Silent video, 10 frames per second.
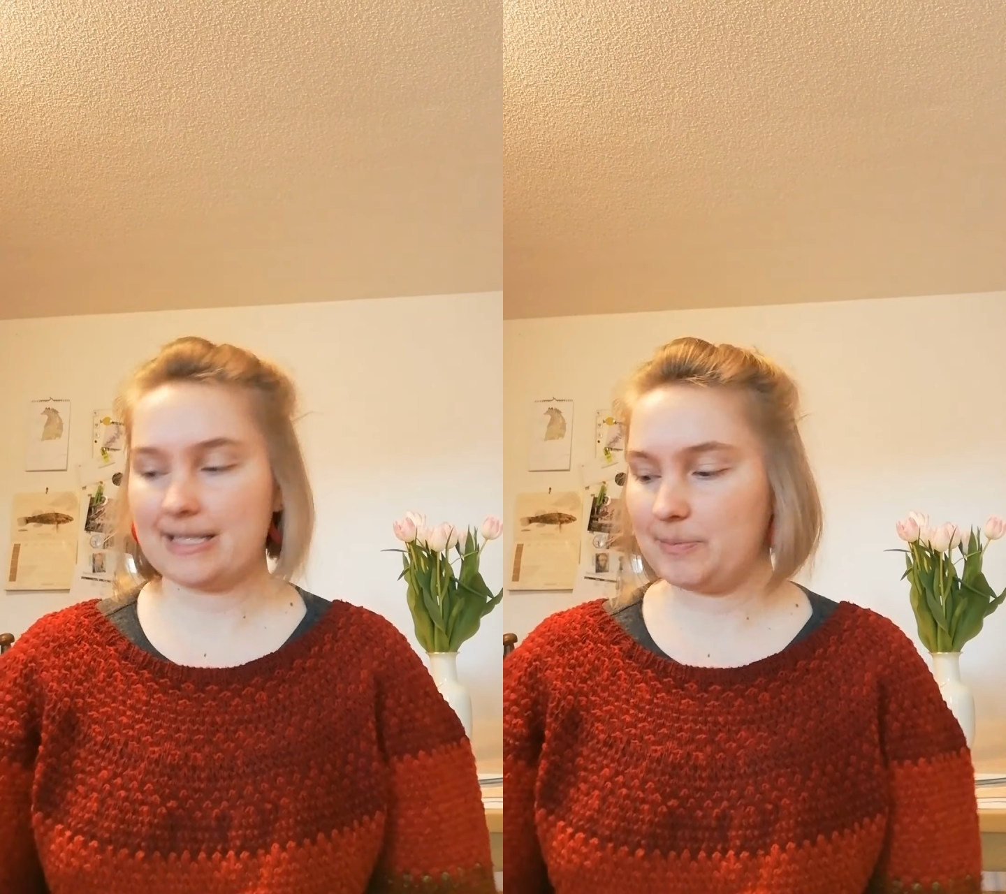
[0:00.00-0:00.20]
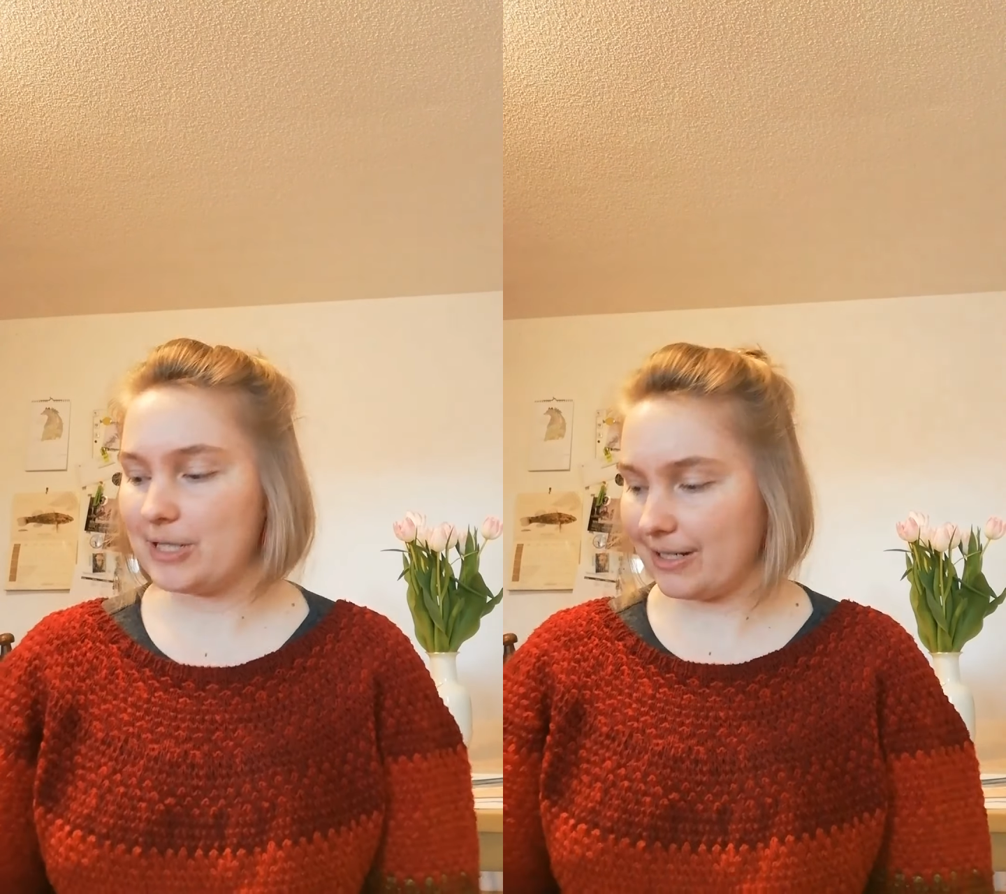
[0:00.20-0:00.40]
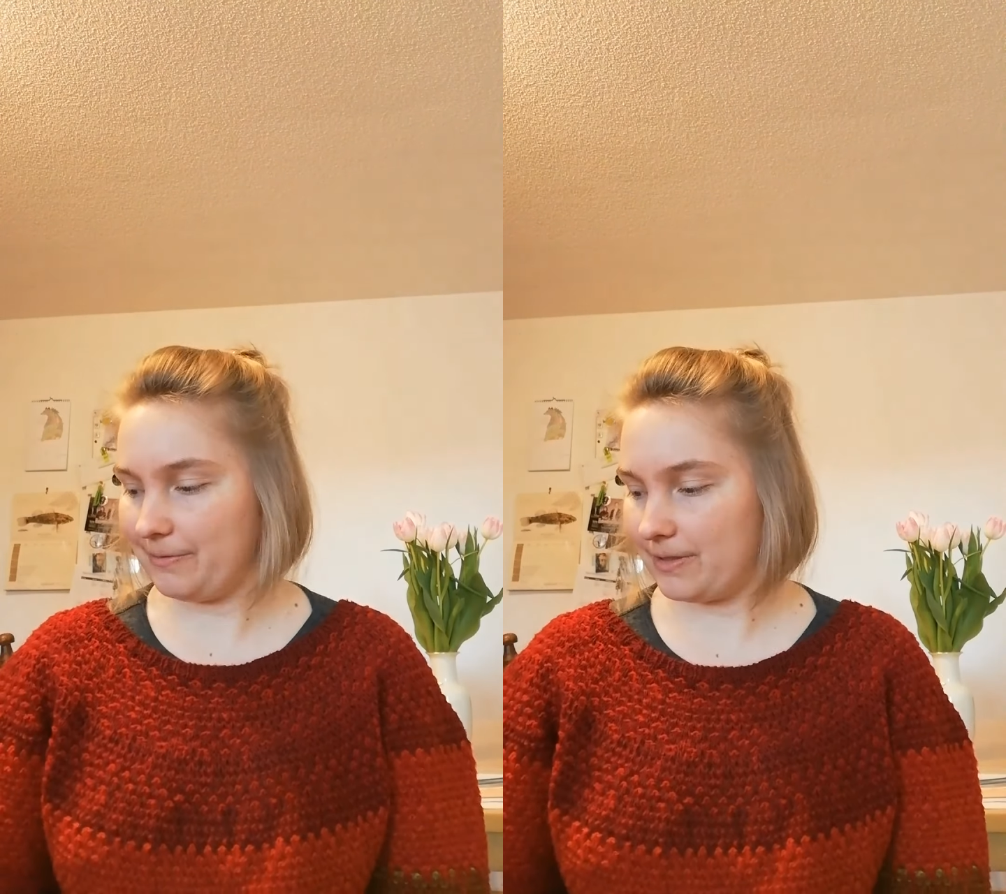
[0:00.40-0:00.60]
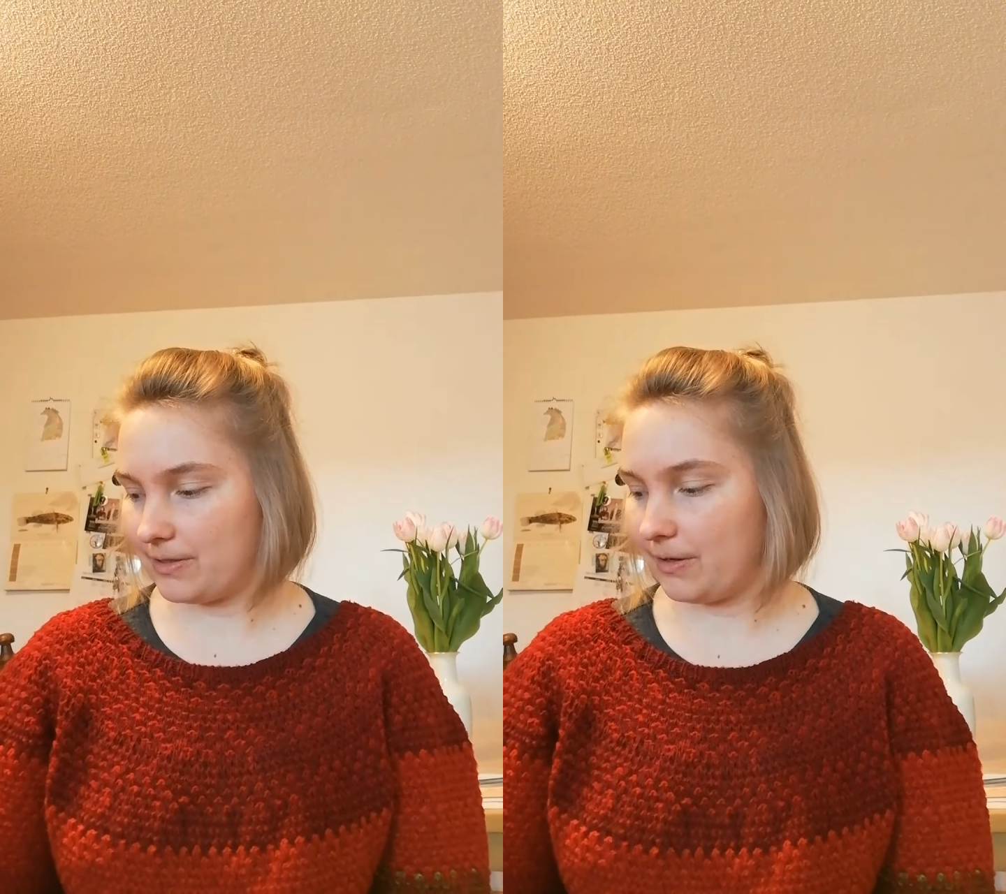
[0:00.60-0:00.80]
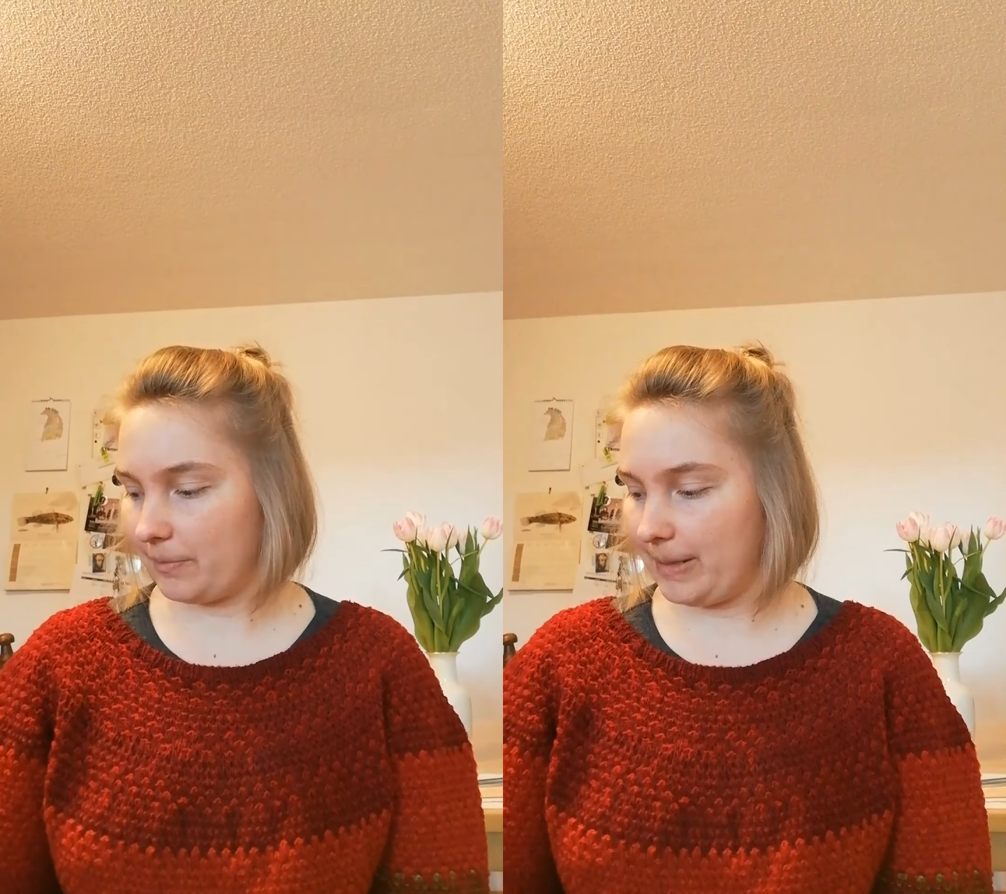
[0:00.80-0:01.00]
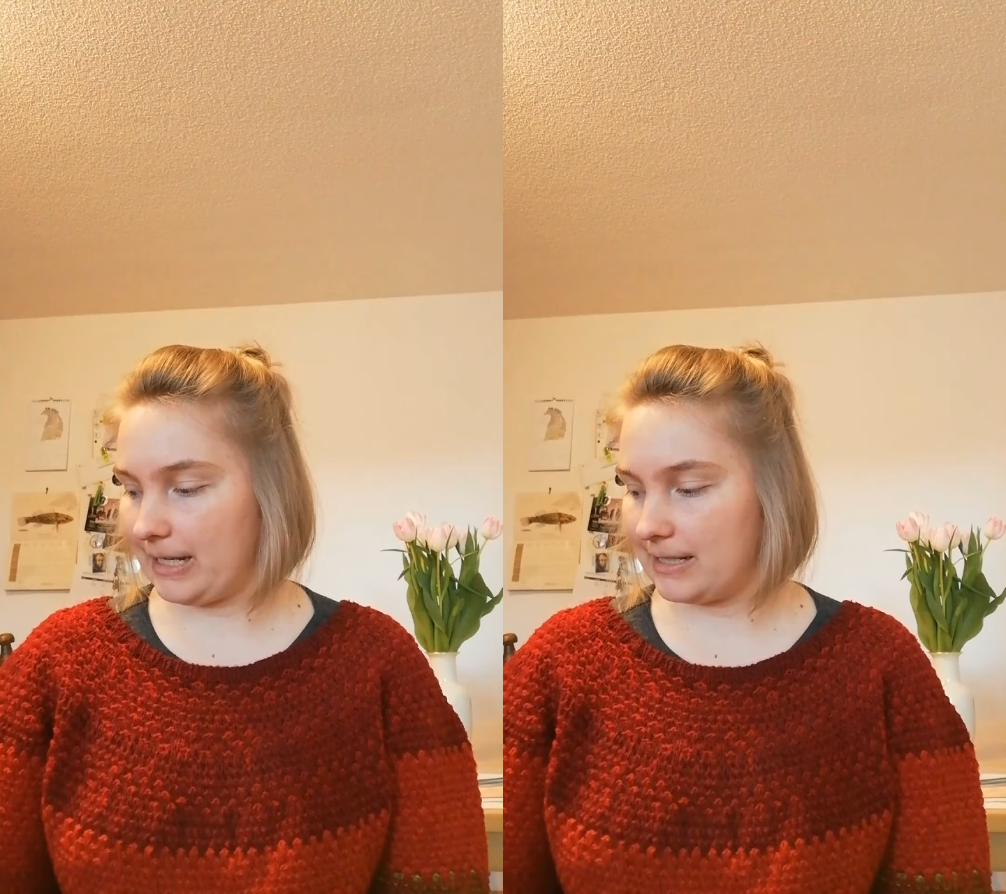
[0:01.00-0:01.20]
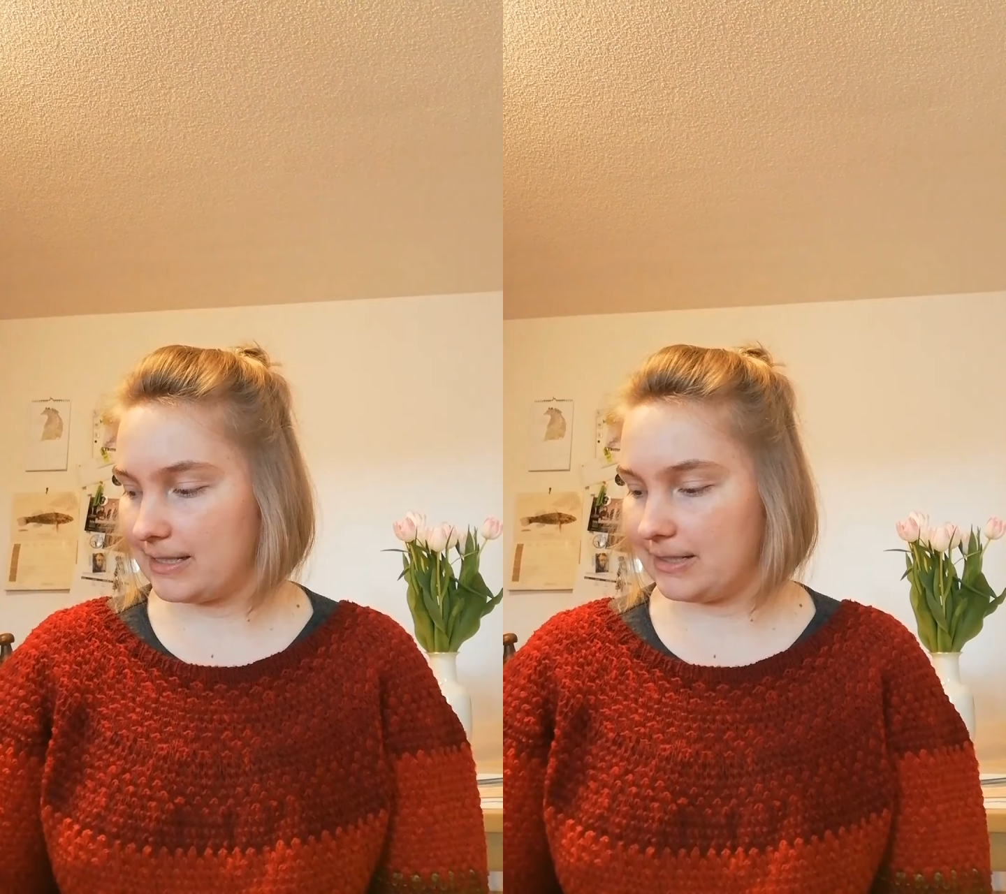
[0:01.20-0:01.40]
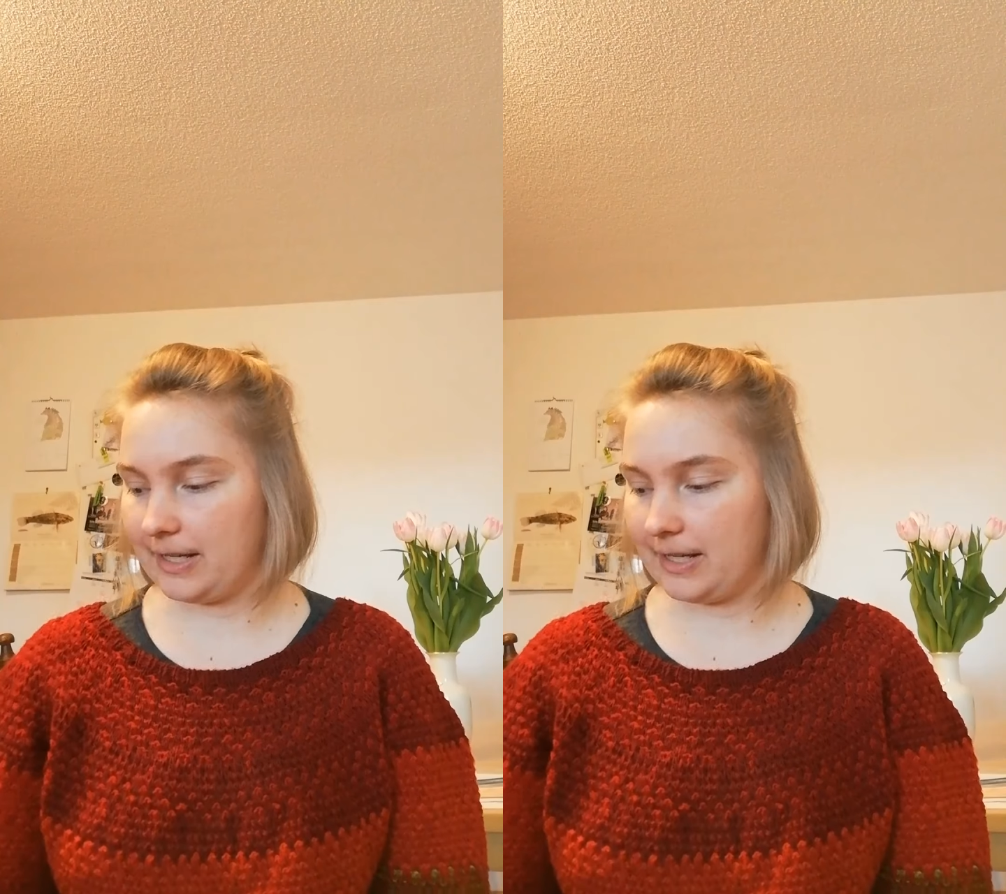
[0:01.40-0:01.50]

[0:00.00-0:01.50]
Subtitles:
especially for sock patterns,